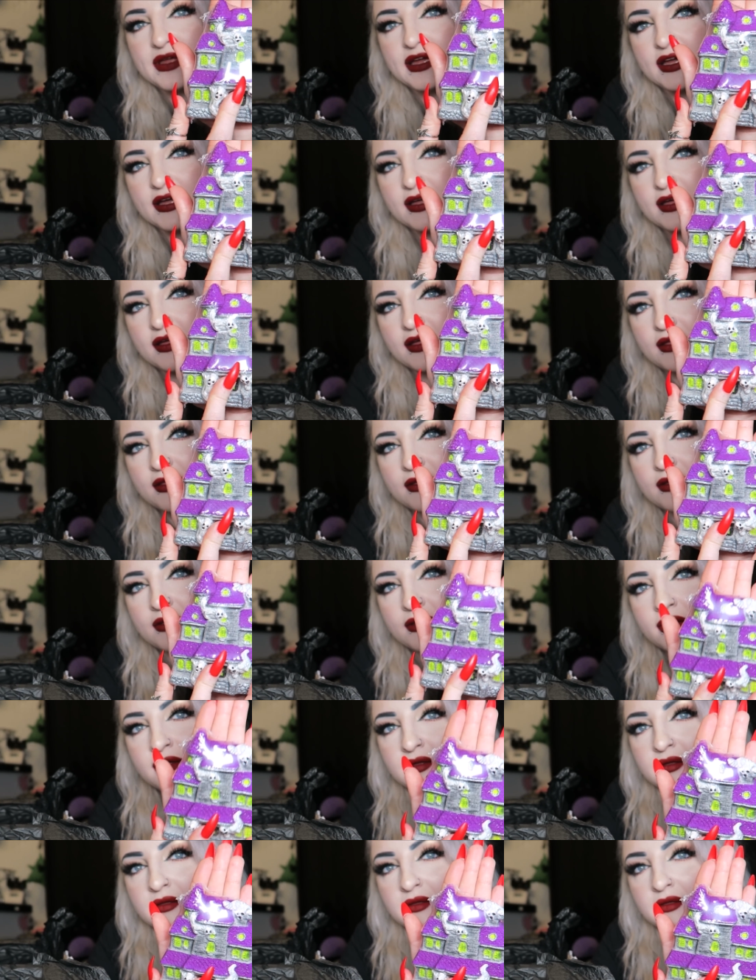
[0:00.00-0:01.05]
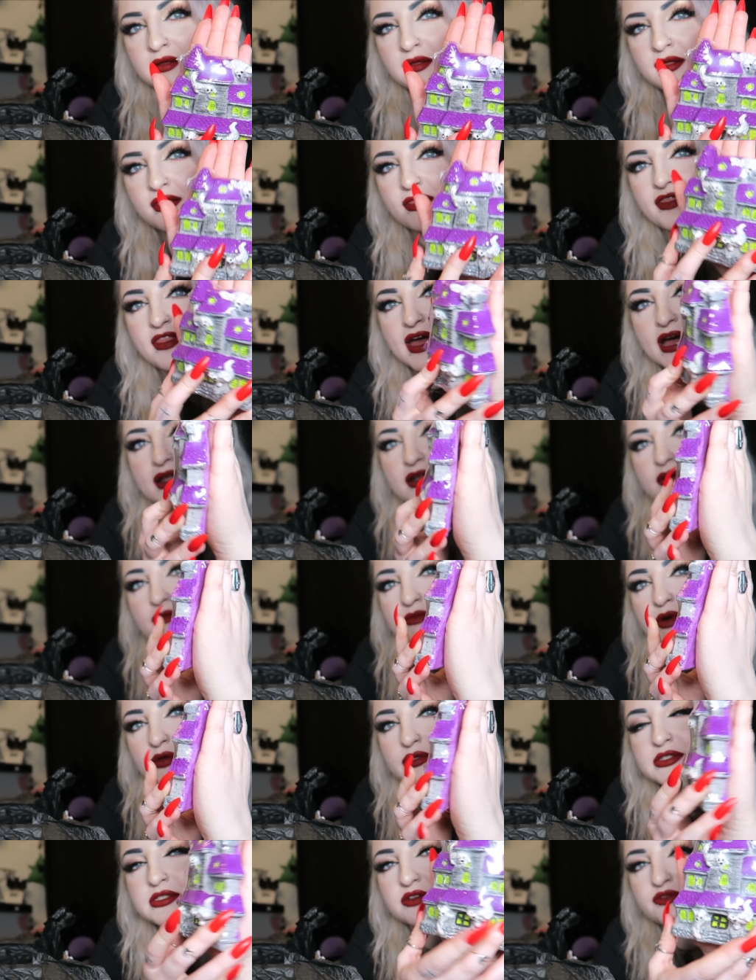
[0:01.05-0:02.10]
bigger than
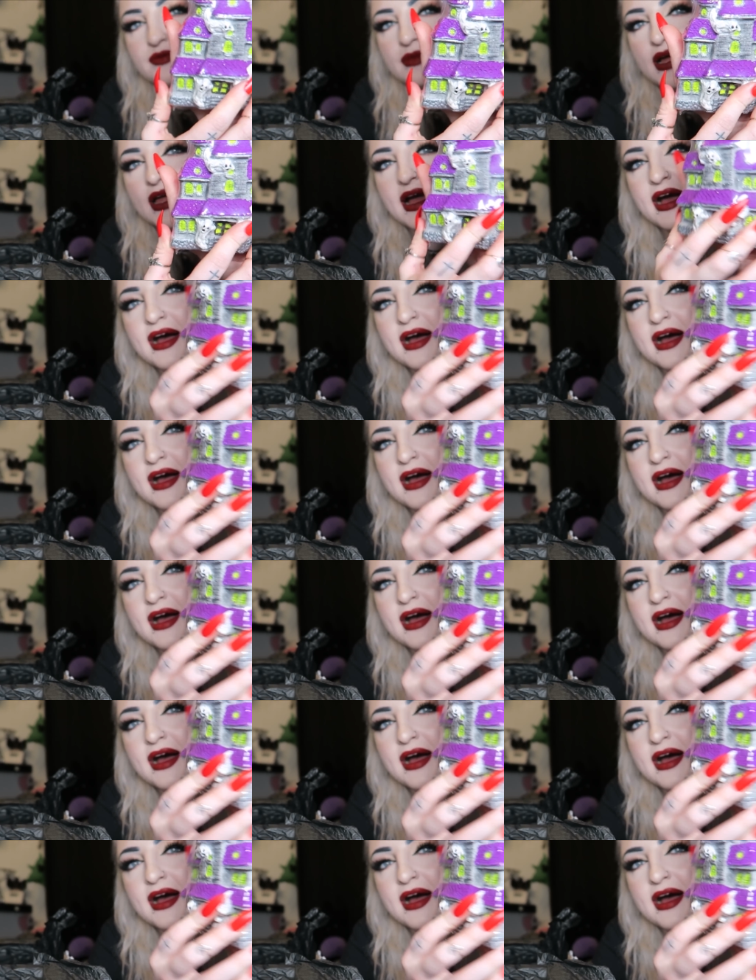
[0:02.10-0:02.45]
most of my